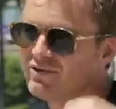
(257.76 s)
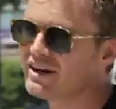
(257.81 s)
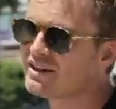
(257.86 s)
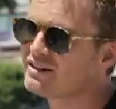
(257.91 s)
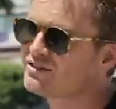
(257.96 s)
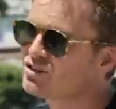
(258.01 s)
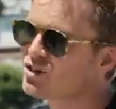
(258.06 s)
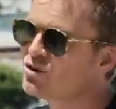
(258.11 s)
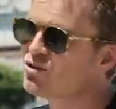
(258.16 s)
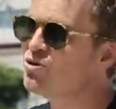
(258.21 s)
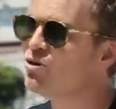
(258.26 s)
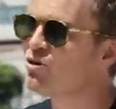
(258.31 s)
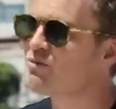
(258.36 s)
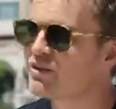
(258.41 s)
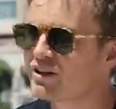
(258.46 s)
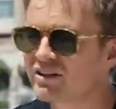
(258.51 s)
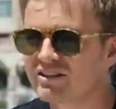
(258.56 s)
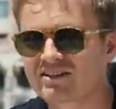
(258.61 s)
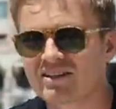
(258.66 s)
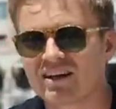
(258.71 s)
find it so cool
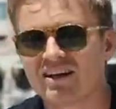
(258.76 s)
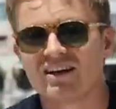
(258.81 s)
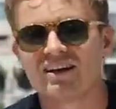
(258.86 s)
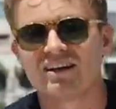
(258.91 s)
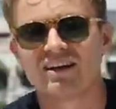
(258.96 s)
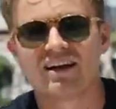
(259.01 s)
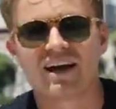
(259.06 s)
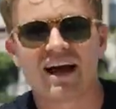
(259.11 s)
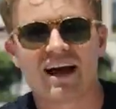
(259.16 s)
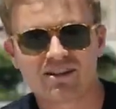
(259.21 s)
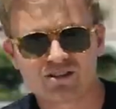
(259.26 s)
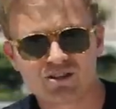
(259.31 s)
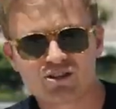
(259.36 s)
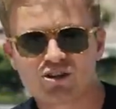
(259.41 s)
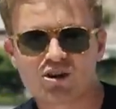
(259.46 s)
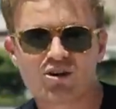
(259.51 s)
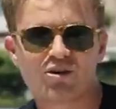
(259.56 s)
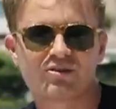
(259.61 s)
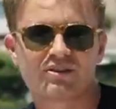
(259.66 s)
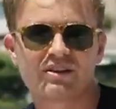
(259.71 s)
because, as you
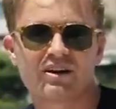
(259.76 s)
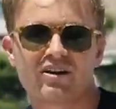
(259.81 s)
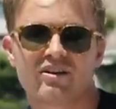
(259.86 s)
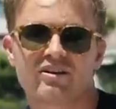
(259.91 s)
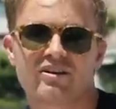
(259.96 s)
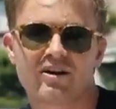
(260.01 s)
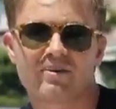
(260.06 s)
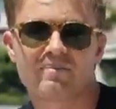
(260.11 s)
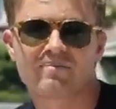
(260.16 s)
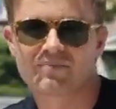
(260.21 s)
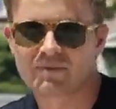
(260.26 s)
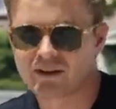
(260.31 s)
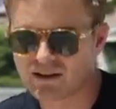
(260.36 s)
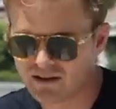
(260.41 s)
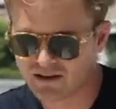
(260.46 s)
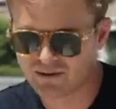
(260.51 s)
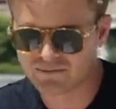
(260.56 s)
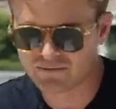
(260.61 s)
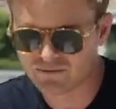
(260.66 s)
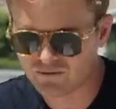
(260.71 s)
know, their
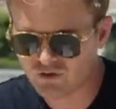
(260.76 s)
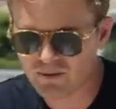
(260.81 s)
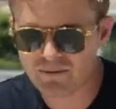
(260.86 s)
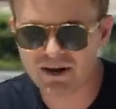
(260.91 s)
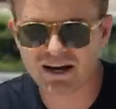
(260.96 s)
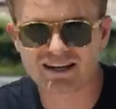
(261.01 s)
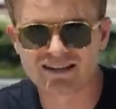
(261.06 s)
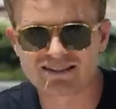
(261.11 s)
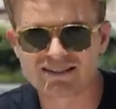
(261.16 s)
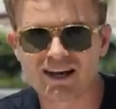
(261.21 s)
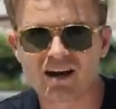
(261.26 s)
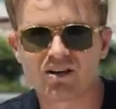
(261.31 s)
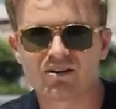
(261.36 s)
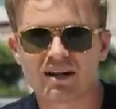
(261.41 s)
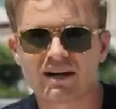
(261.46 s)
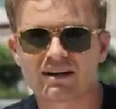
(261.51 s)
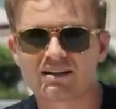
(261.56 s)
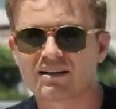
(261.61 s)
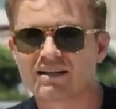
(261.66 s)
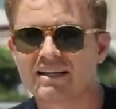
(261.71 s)
Rimac is now
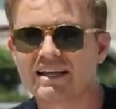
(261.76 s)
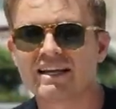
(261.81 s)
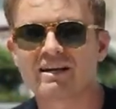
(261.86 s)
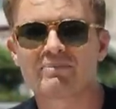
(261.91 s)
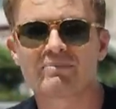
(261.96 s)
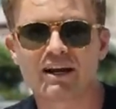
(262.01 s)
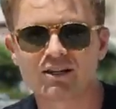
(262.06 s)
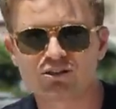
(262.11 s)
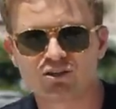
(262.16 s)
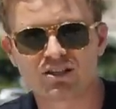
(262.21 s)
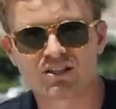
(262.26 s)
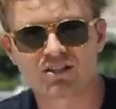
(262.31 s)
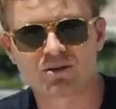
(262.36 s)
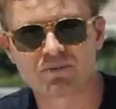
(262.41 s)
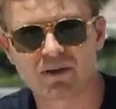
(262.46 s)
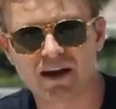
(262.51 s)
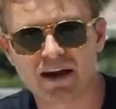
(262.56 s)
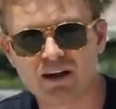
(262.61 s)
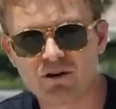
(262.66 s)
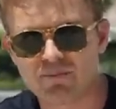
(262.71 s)
like the leading battery
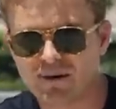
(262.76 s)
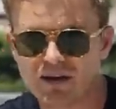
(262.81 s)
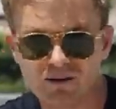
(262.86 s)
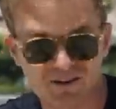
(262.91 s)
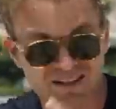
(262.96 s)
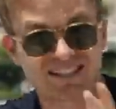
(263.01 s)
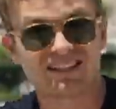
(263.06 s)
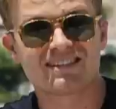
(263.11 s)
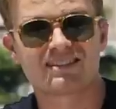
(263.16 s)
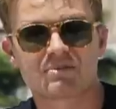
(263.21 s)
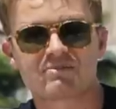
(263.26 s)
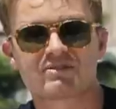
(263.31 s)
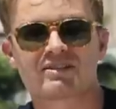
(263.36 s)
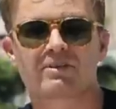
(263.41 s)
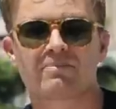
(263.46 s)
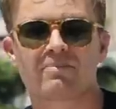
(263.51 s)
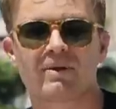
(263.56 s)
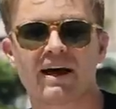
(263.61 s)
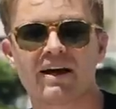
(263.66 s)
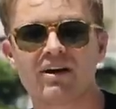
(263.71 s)
system
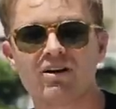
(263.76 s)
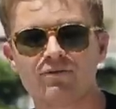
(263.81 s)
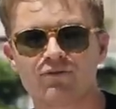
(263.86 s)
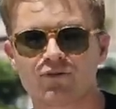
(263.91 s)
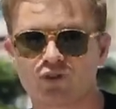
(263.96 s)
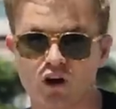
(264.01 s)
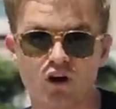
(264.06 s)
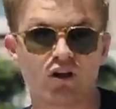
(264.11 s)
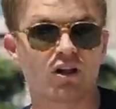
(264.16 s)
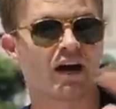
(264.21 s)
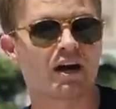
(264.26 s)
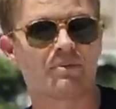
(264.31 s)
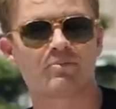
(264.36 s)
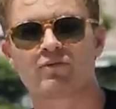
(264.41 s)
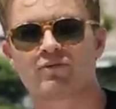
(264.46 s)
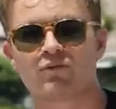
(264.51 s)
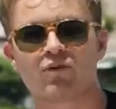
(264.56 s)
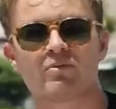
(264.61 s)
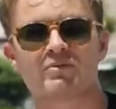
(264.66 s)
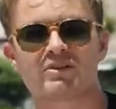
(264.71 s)
supplier for all high
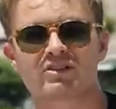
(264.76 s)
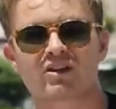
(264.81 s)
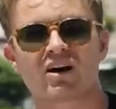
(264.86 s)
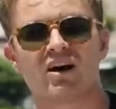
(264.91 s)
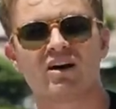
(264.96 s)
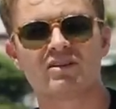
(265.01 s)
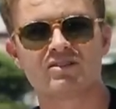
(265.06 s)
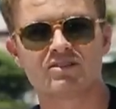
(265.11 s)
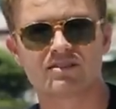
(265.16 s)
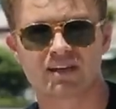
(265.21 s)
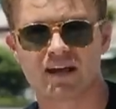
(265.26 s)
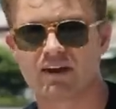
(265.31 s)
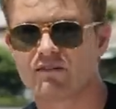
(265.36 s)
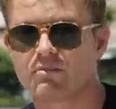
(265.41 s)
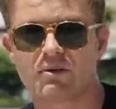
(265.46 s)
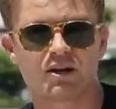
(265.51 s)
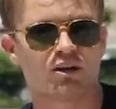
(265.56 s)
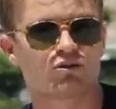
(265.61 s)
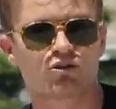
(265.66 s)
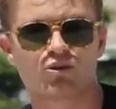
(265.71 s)
performance cars.
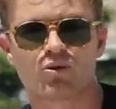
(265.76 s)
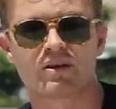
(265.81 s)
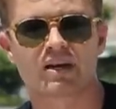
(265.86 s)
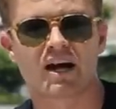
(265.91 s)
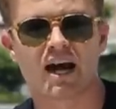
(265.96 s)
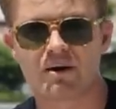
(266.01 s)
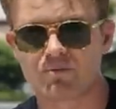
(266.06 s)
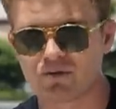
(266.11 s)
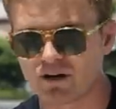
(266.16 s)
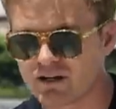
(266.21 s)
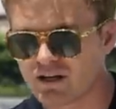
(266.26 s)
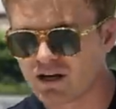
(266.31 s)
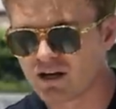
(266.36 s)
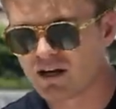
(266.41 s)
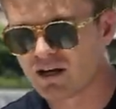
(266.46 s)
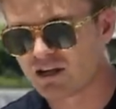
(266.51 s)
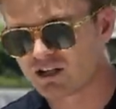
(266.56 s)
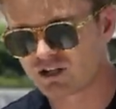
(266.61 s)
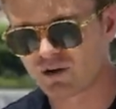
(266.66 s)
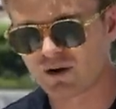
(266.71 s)
Everybody who's doing hybrid.
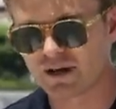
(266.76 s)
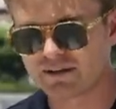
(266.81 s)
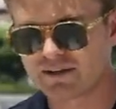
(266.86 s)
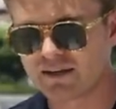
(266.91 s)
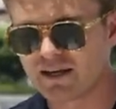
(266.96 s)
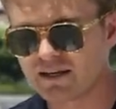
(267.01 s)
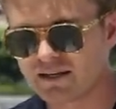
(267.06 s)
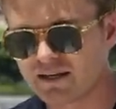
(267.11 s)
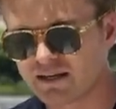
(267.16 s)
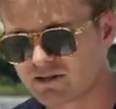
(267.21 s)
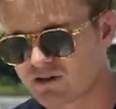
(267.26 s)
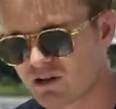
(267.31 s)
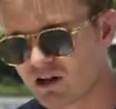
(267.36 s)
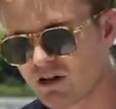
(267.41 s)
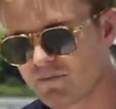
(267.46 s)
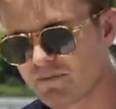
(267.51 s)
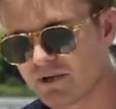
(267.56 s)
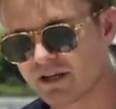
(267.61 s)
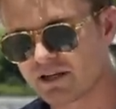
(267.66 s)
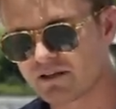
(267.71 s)
So I think he's
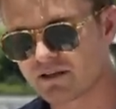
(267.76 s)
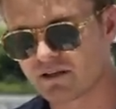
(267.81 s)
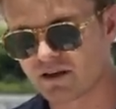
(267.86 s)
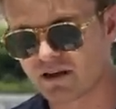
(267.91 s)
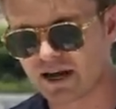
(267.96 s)
going to be in